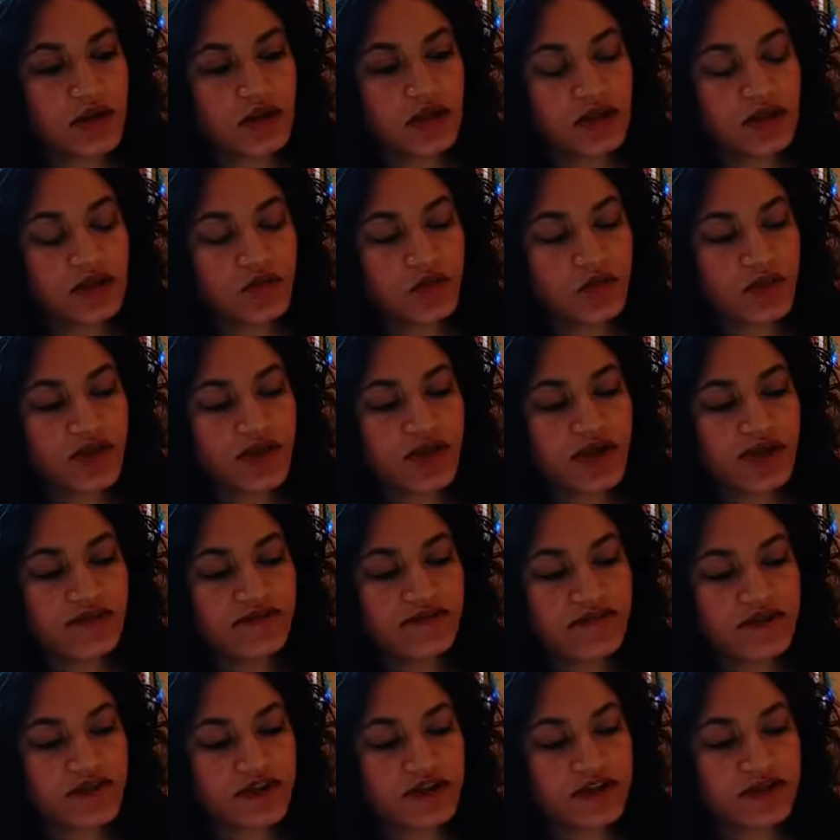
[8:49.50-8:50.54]
The way I
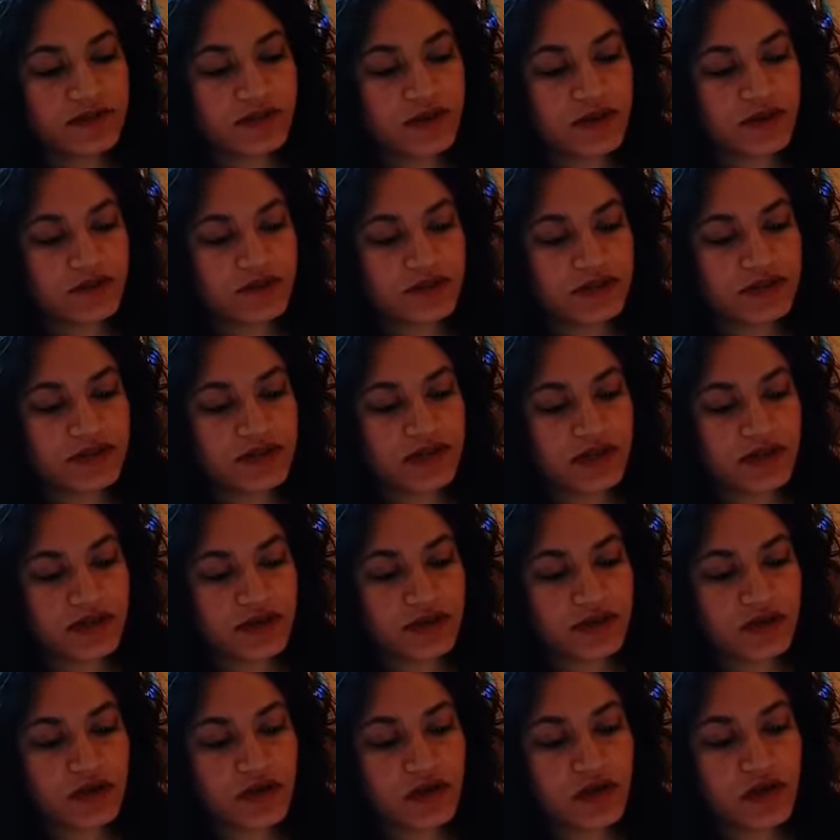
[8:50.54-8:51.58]
felt about it
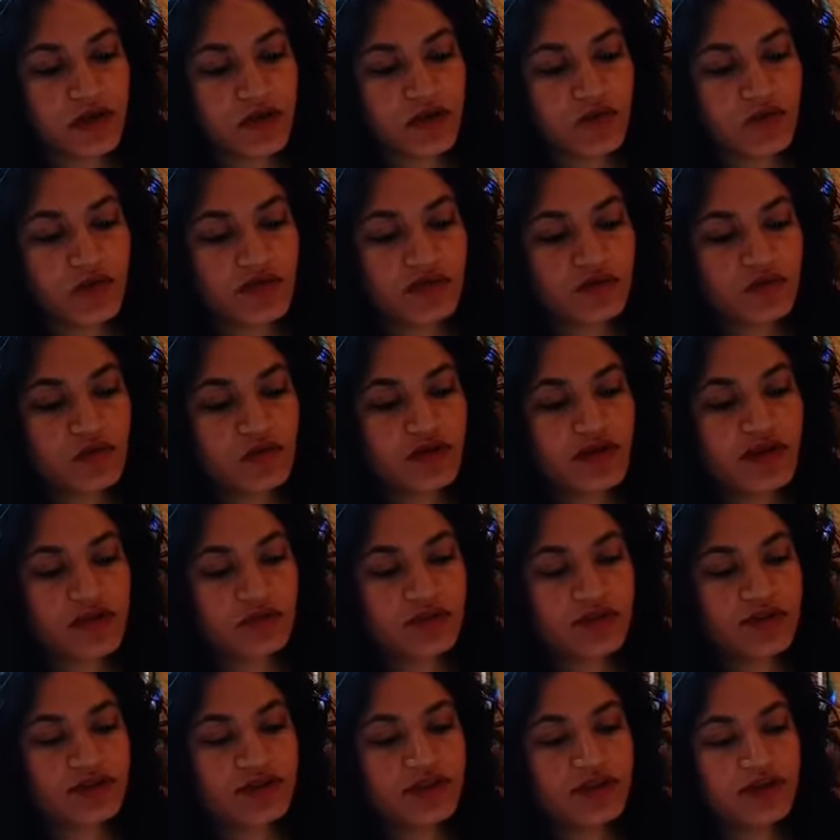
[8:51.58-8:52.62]
then was what I
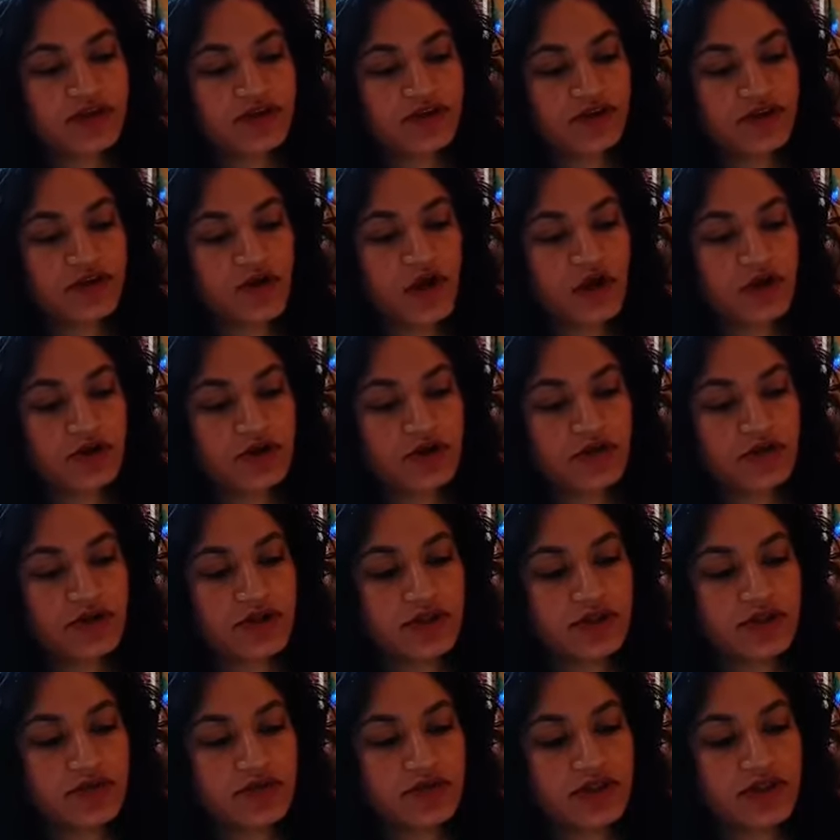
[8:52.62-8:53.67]
was later taught to
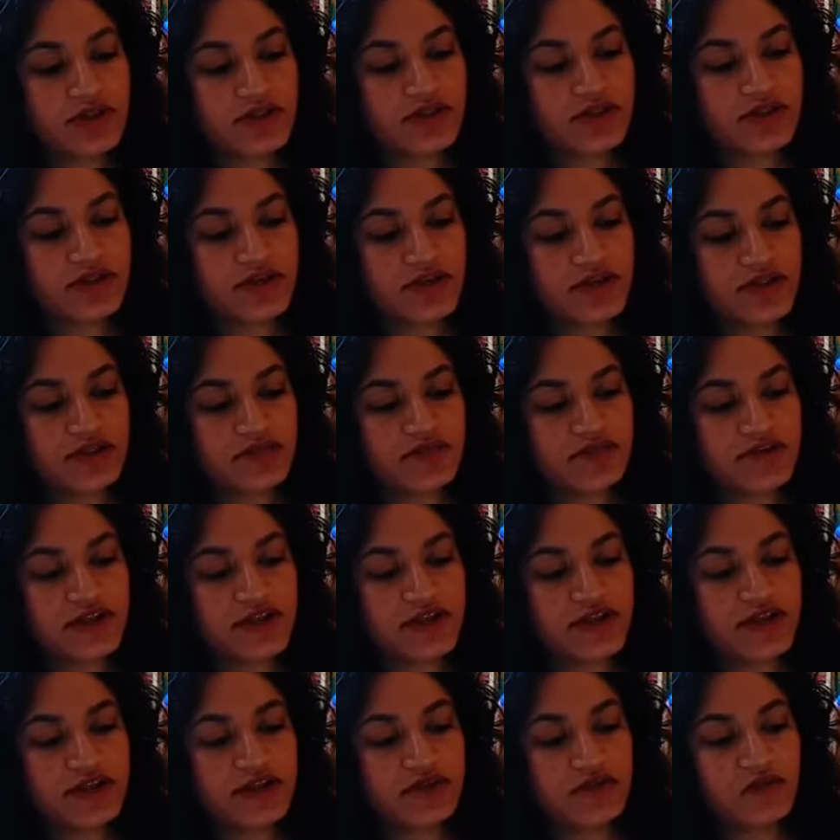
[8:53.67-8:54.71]
associate as
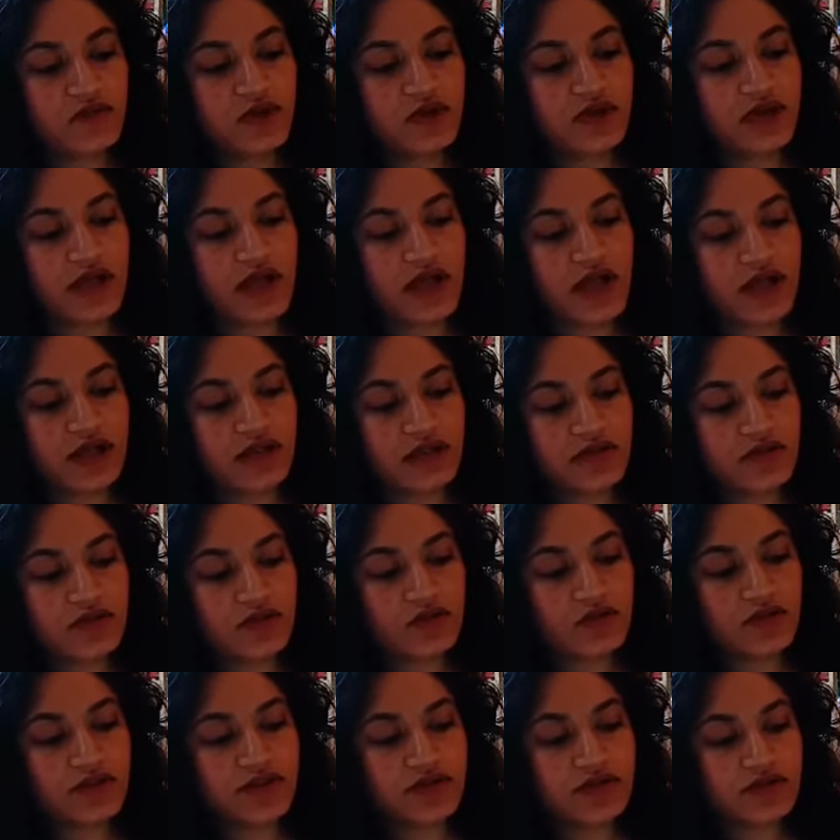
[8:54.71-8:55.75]
feelings one has
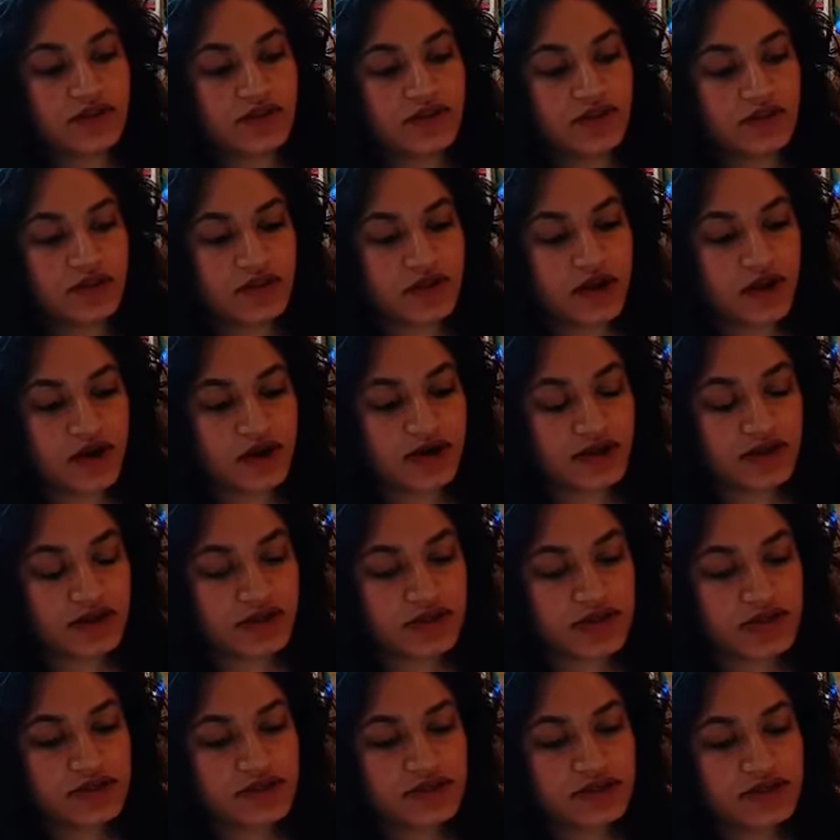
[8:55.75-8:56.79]
towards one's guardian
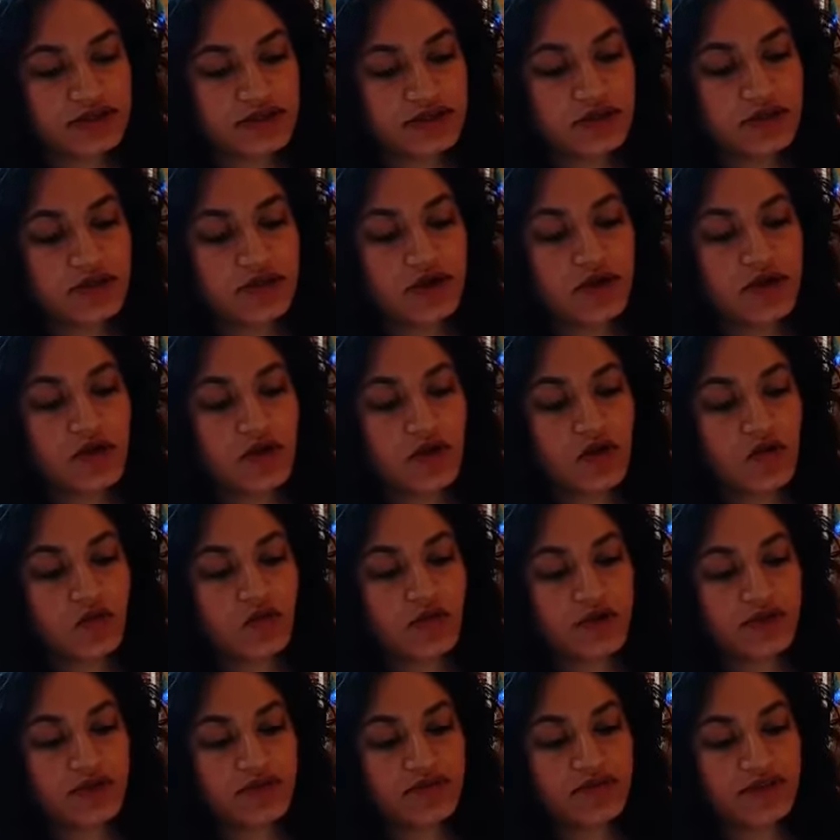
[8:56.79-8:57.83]
angel,
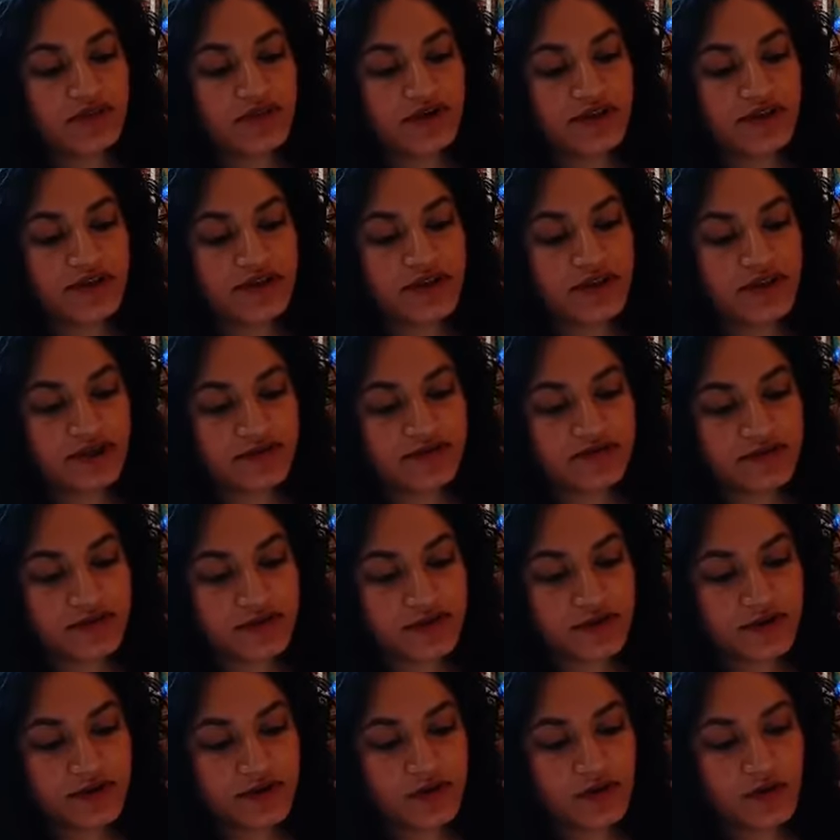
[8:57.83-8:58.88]
one's first love,
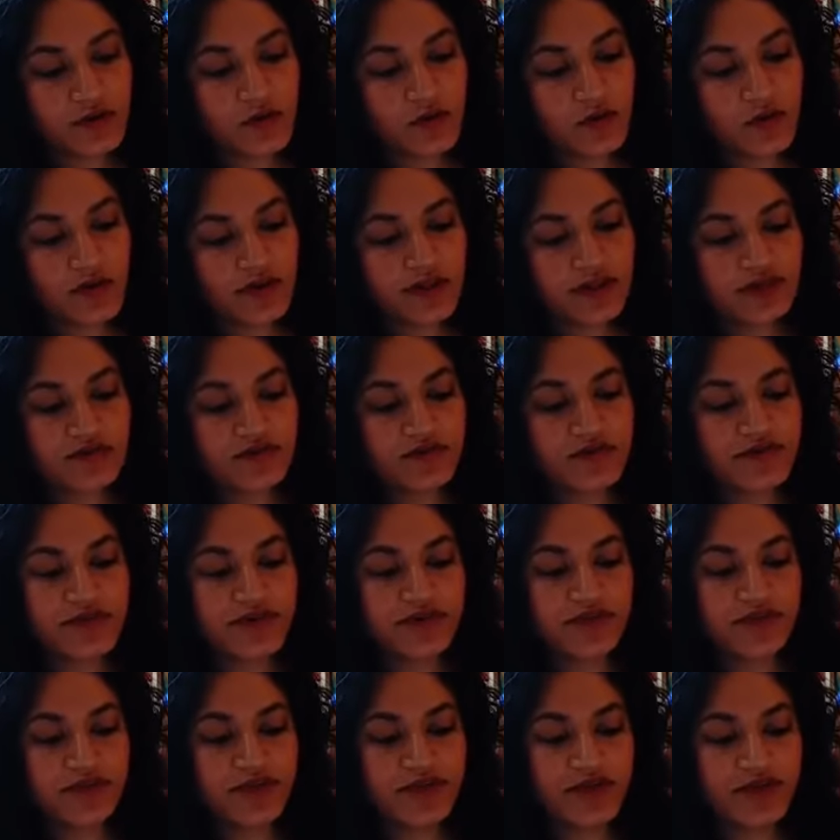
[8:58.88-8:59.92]
one's
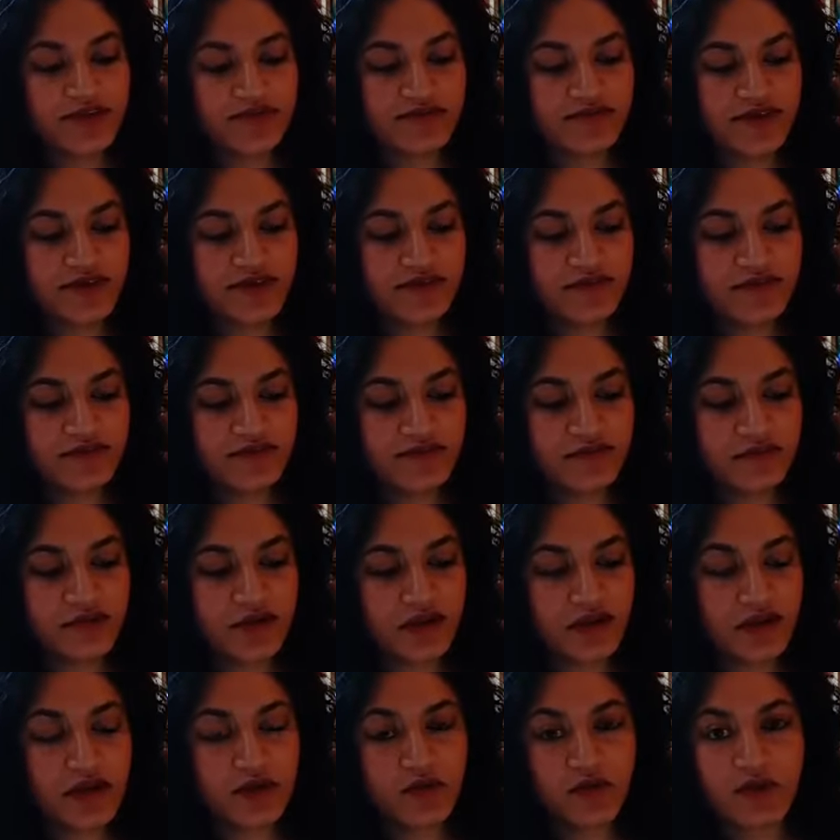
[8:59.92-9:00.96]
first BFF,
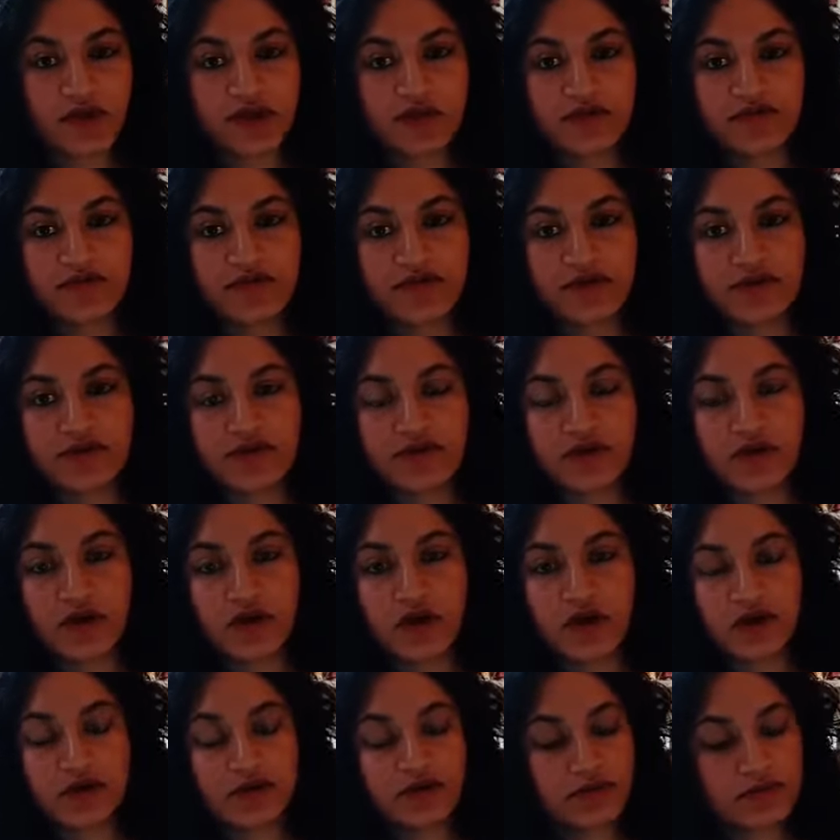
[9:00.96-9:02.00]
and one's first
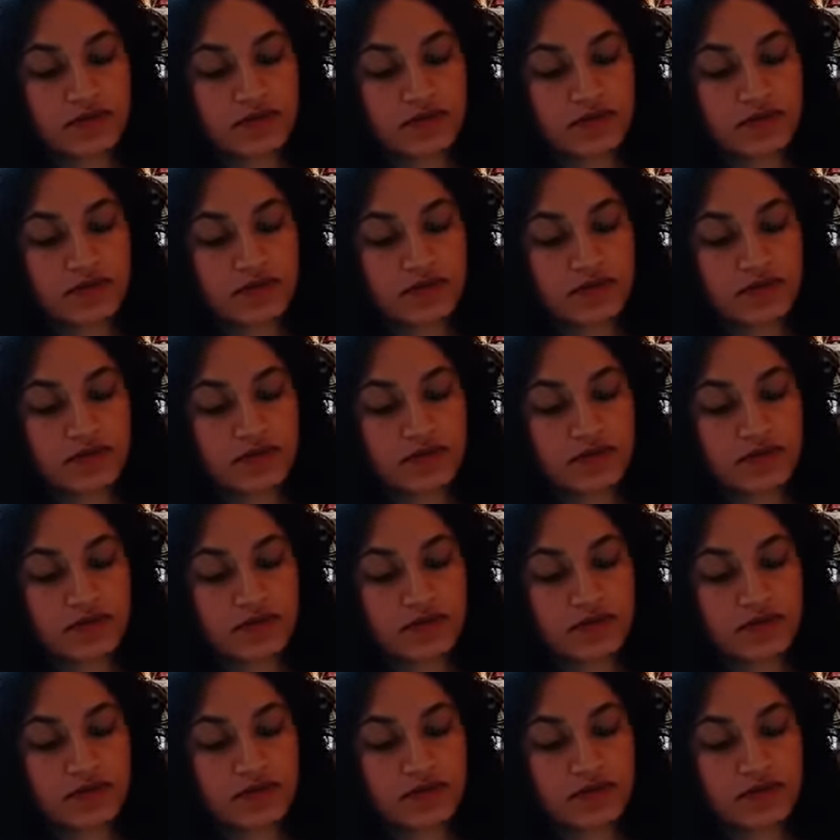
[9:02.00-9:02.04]
God.